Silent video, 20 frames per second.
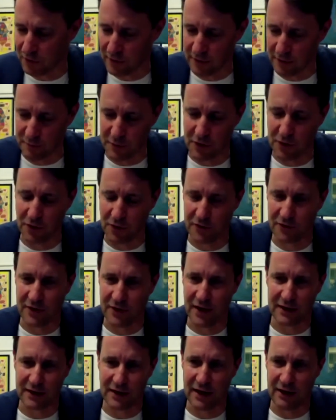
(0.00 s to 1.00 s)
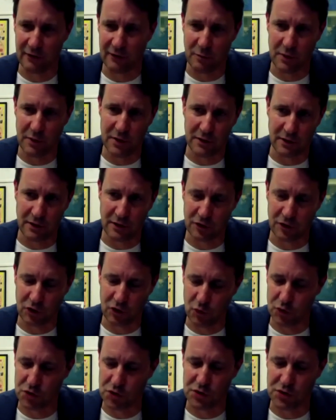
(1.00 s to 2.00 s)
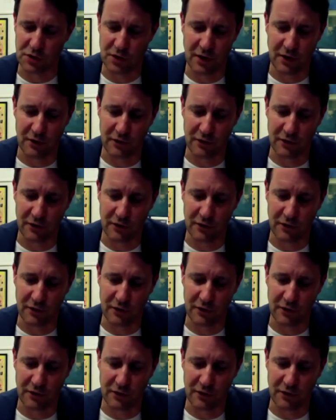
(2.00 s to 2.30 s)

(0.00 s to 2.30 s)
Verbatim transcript: uh, because Qatar has built a huge uh,